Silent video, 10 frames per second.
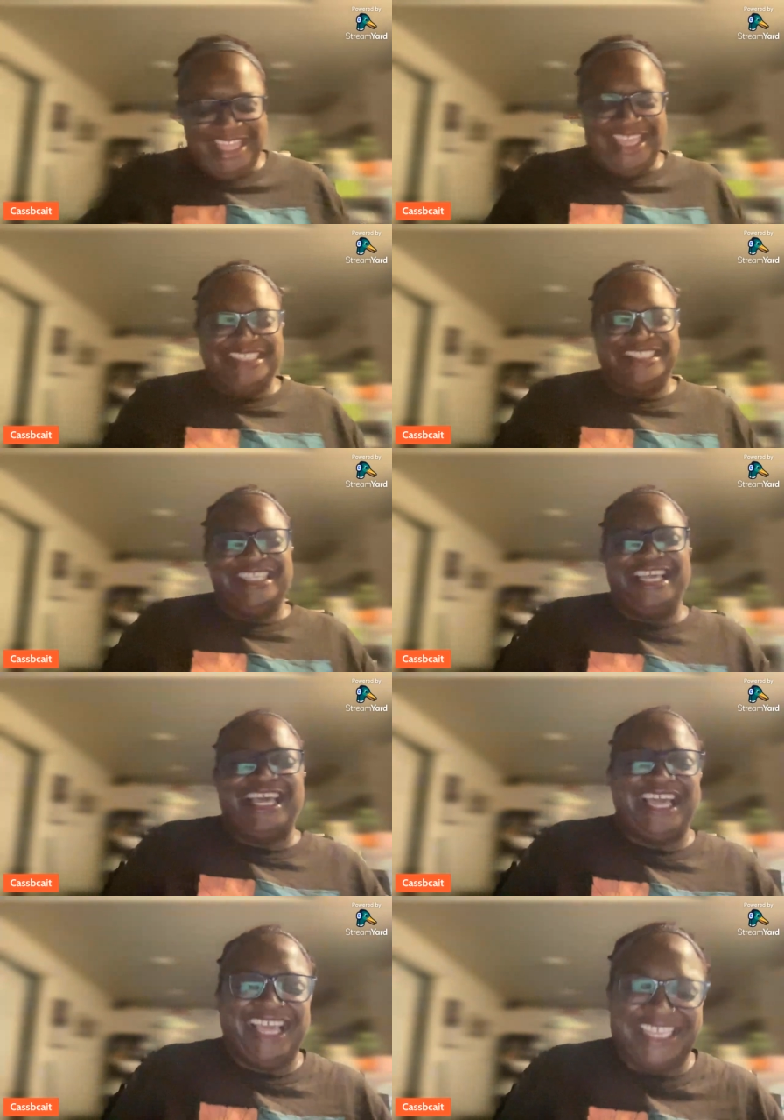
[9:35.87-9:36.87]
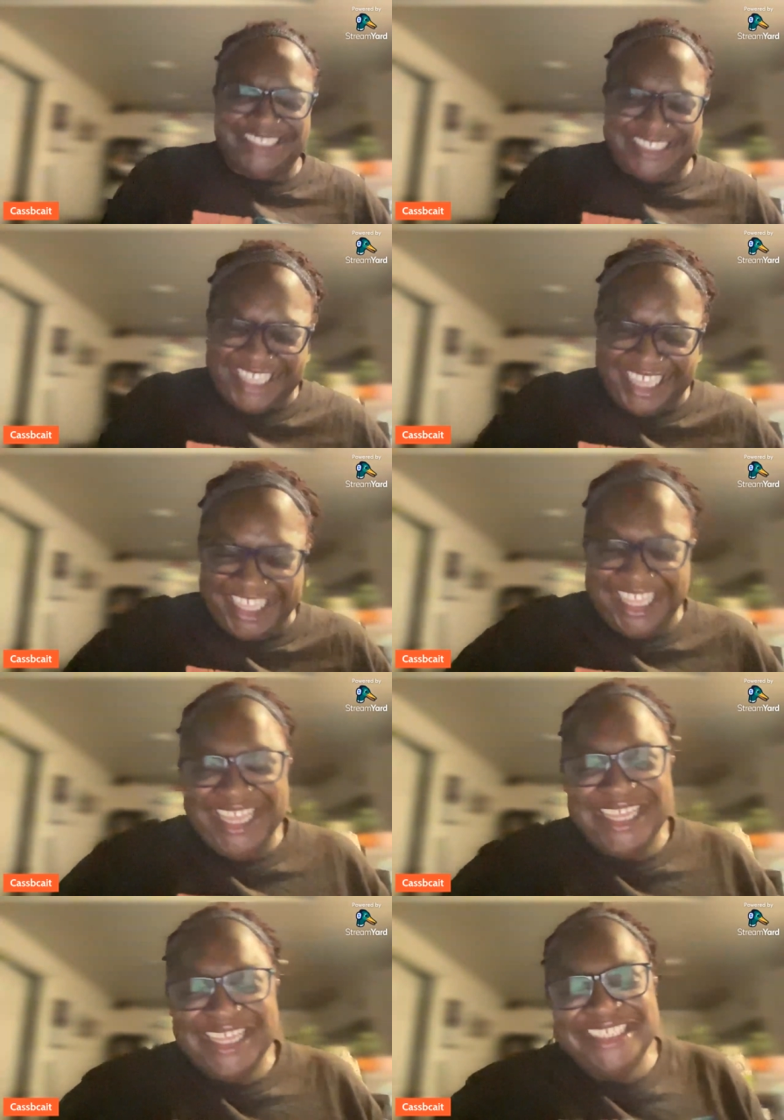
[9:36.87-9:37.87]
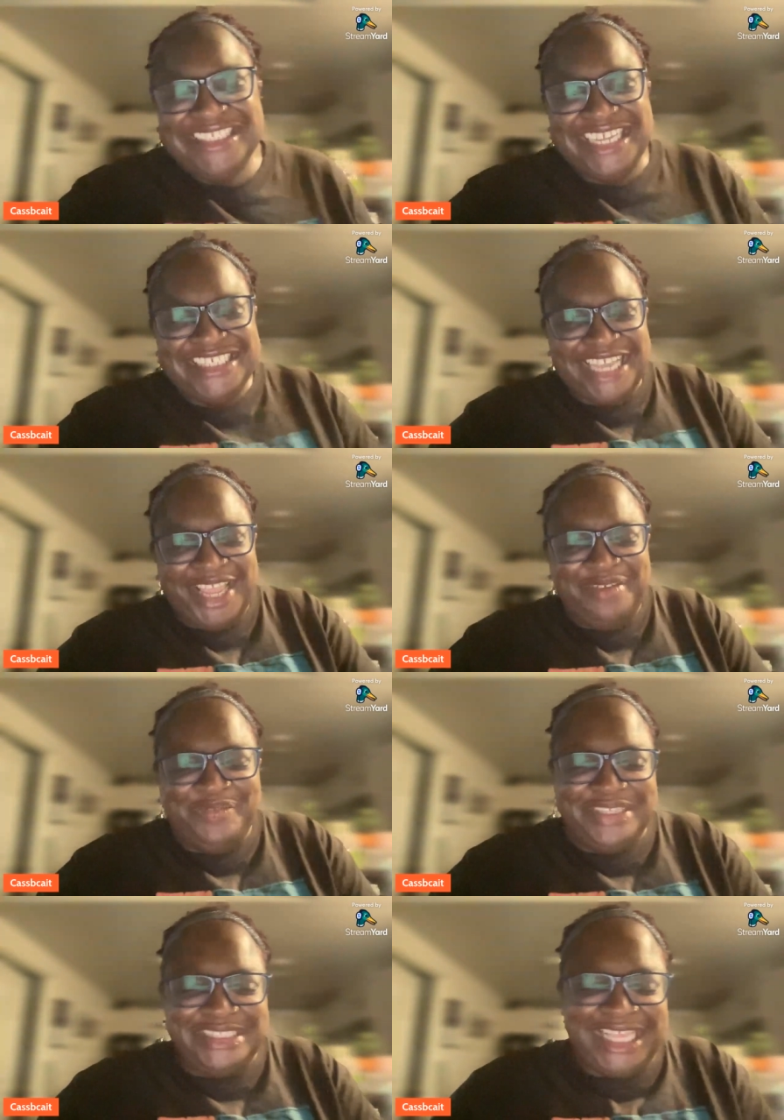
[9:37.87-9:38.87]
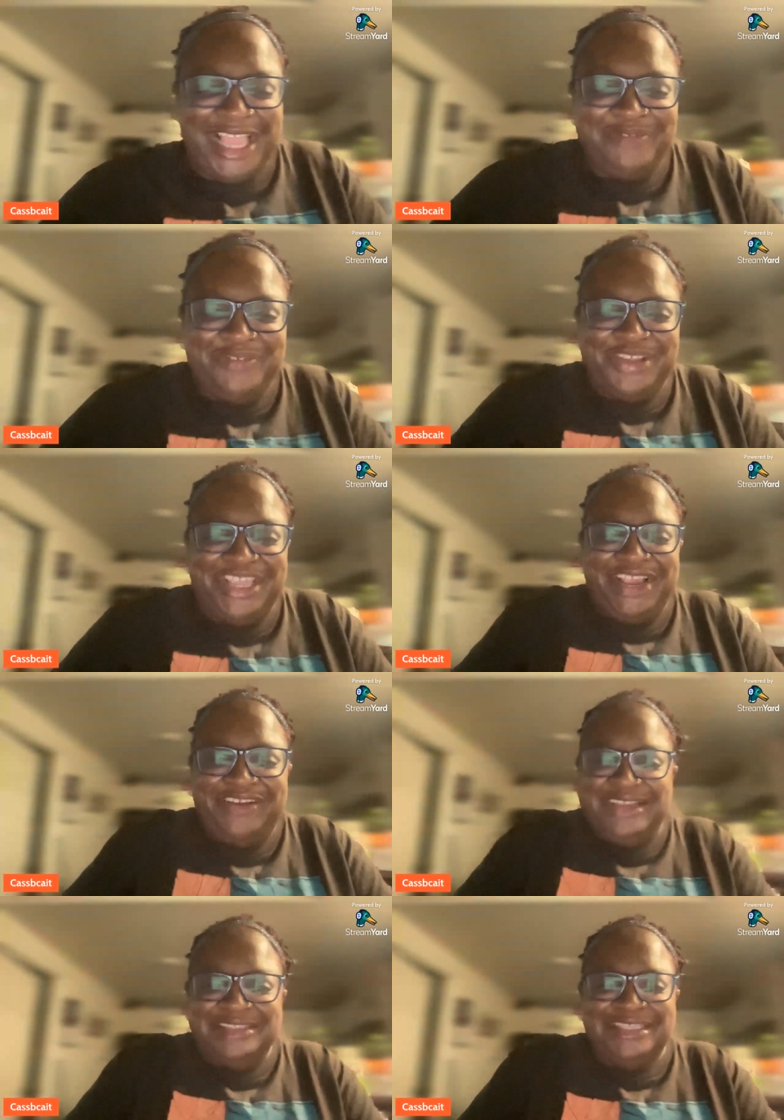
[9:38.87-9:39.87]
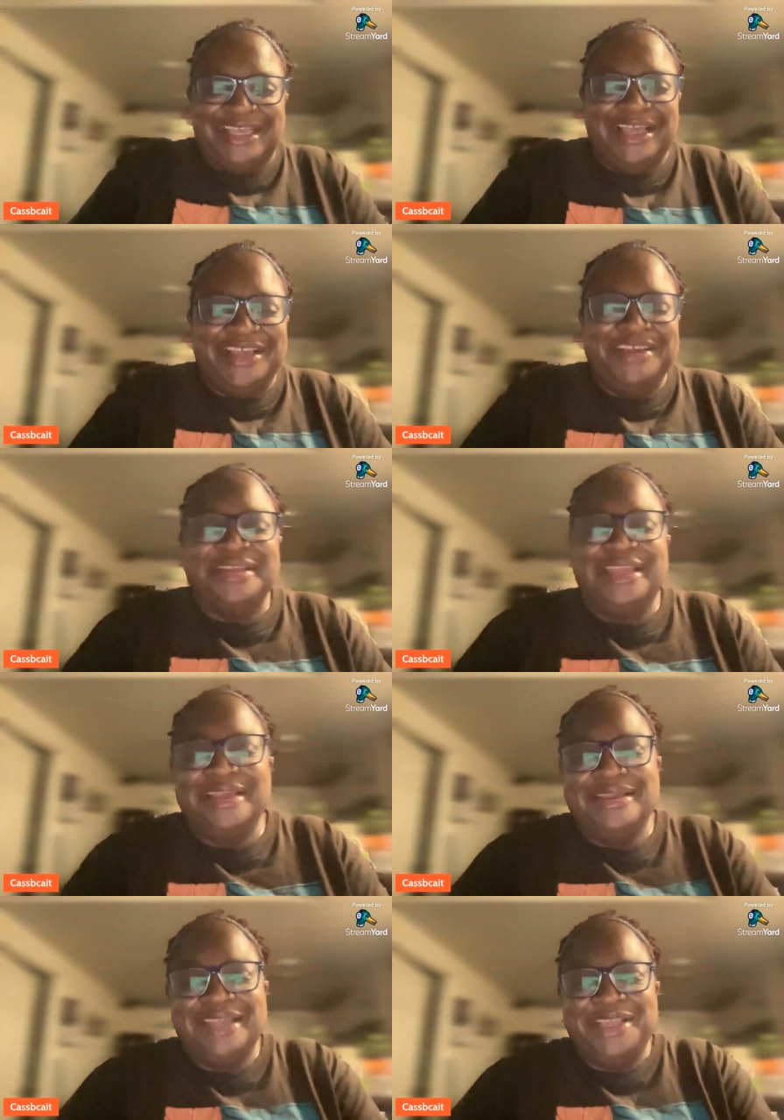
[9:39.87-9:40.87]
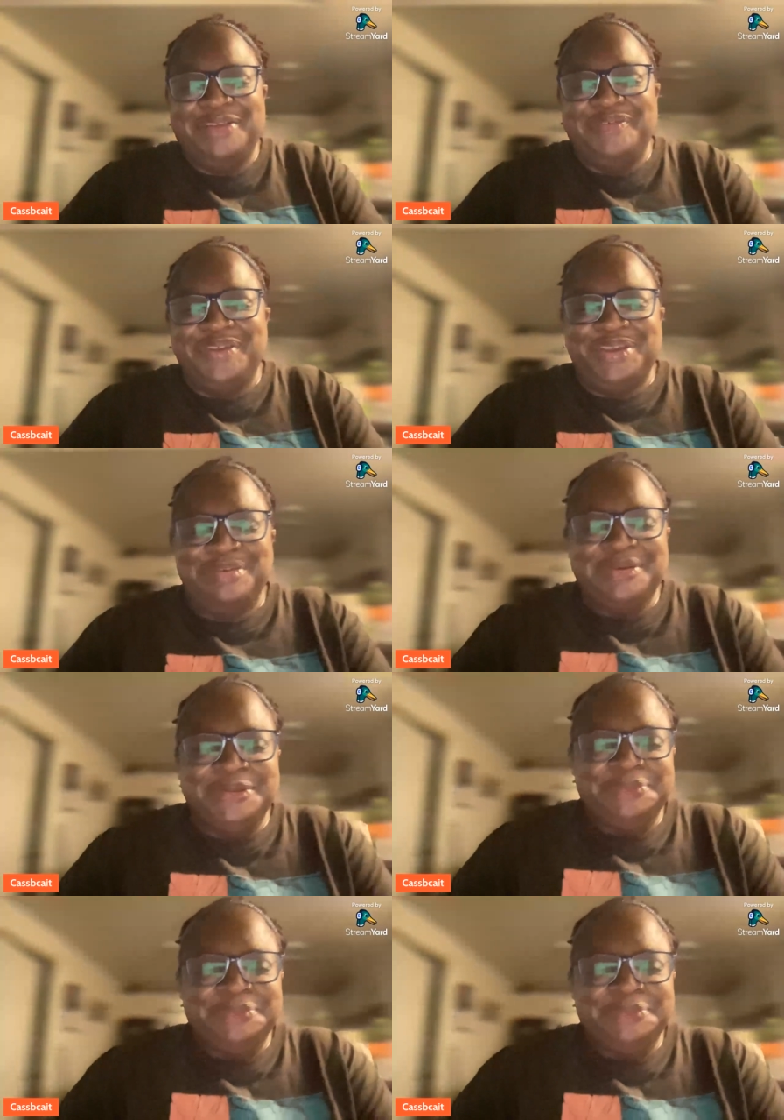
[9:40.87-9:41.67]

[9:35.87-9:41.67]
he said, DJ Envy said after Keri's interview,